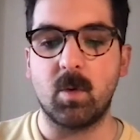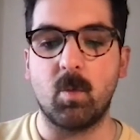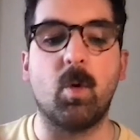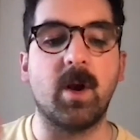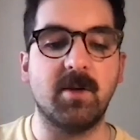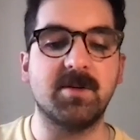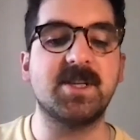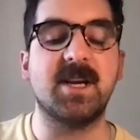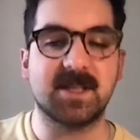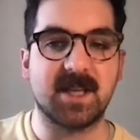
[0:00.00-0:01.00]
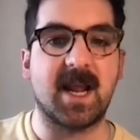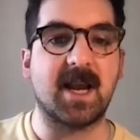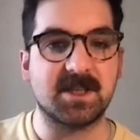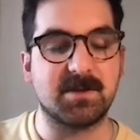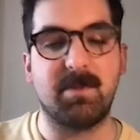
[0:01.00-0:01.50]
what you see as the
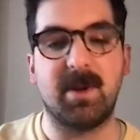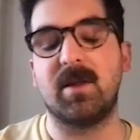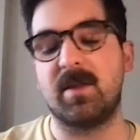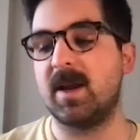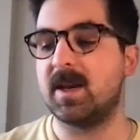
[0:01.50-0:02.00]
next big thing